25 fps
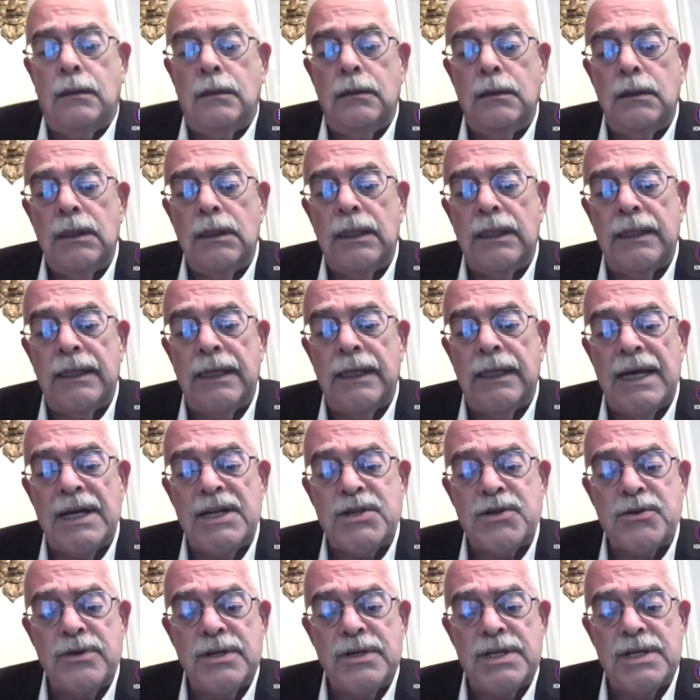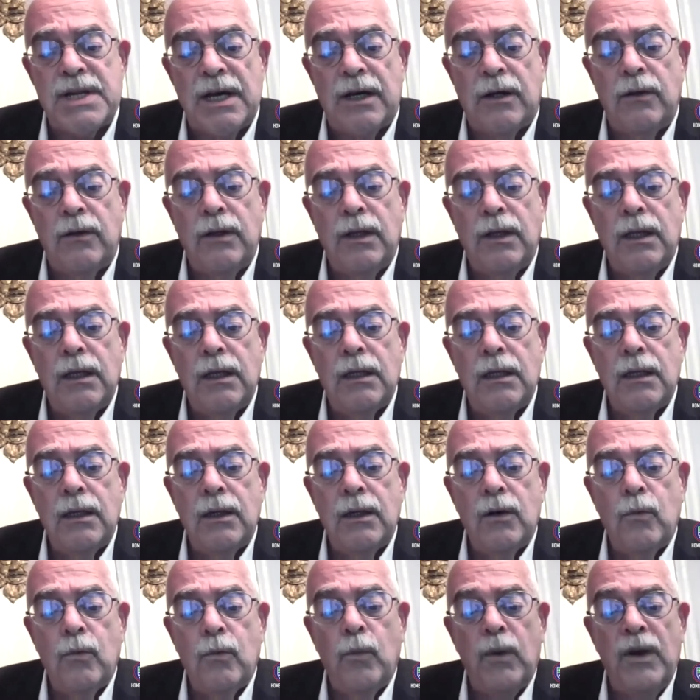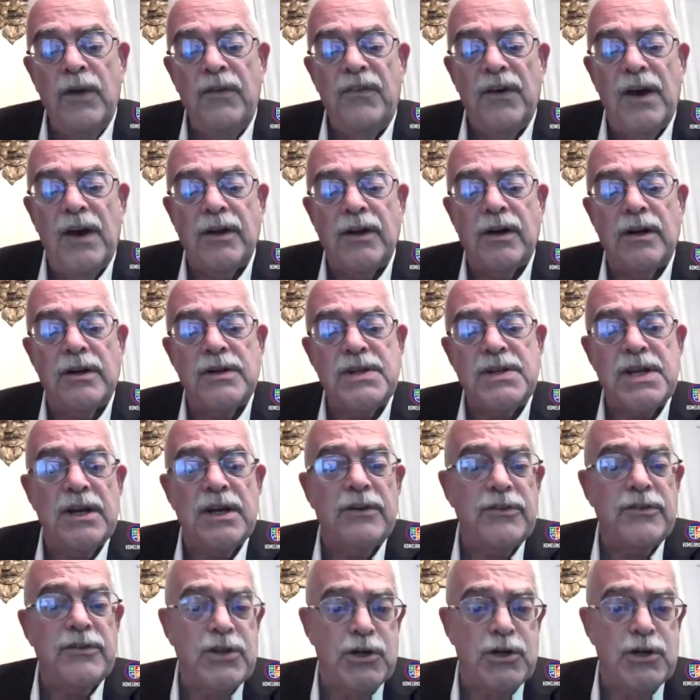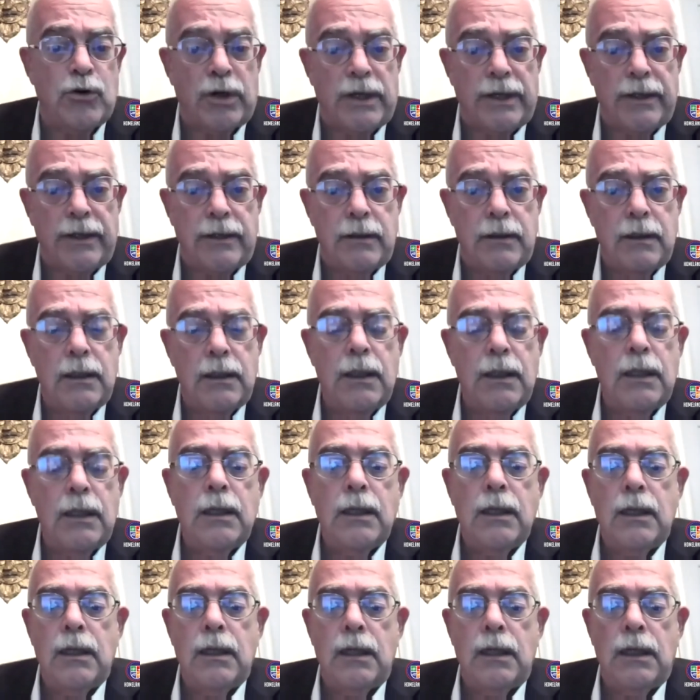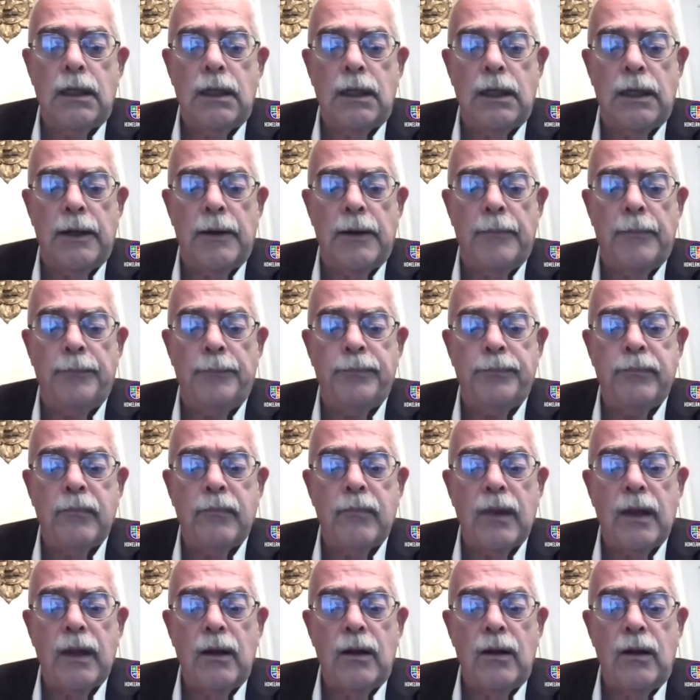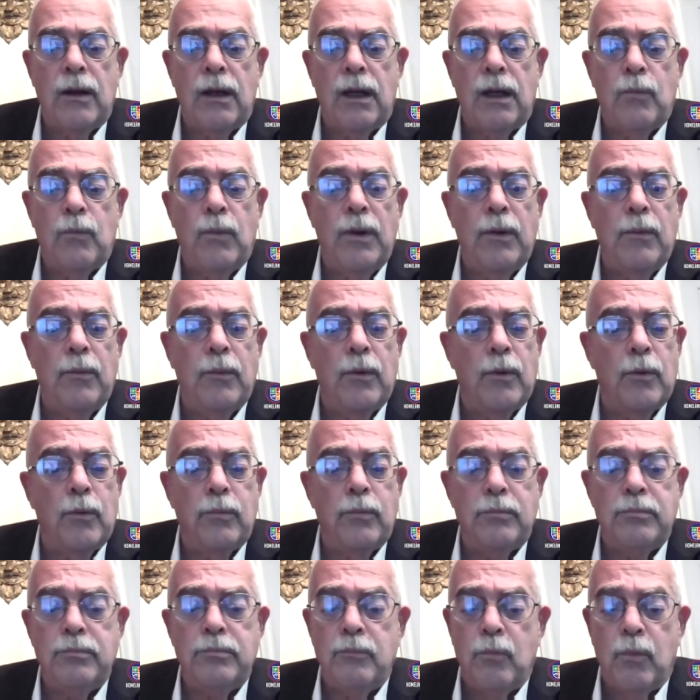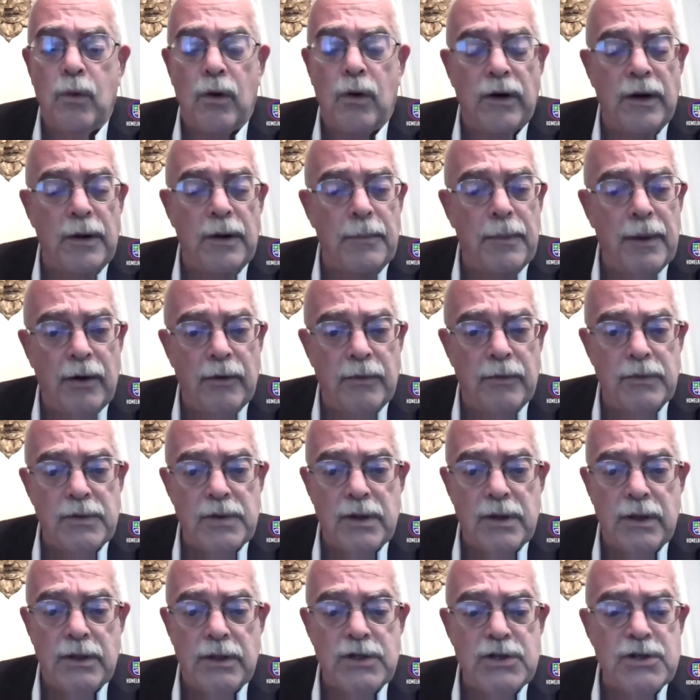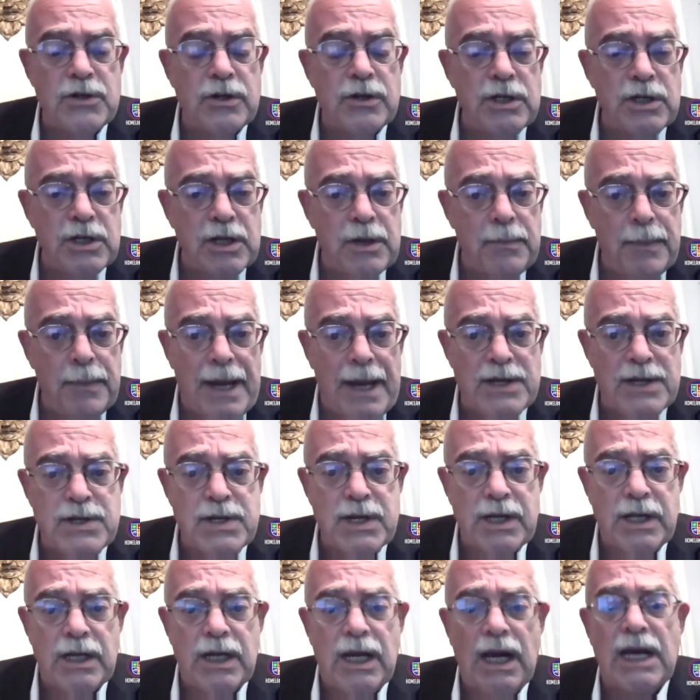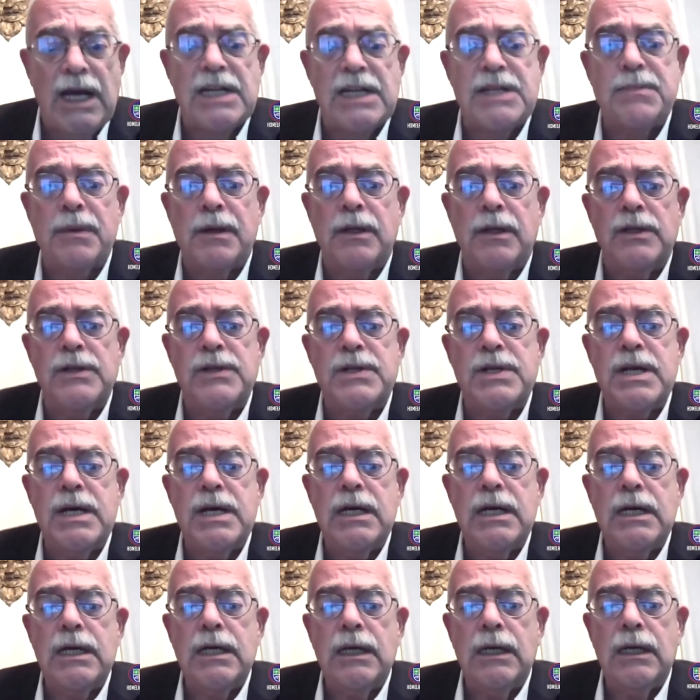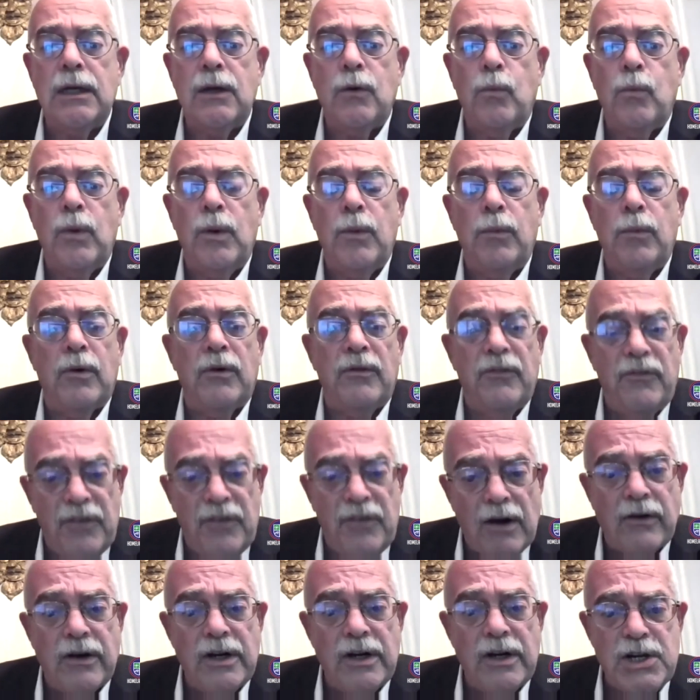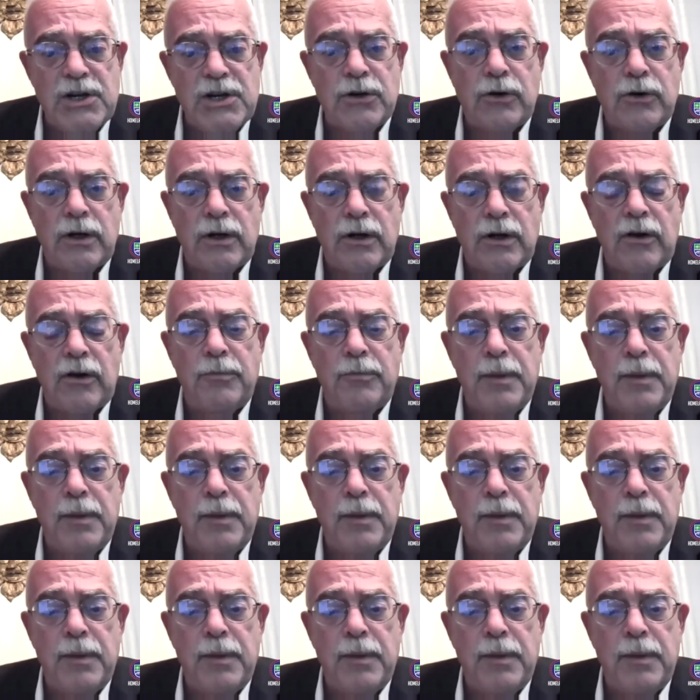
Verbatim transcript: and as a result, we found ourselves short. Um, we were worried about surge capacity at hospitals. We were very short of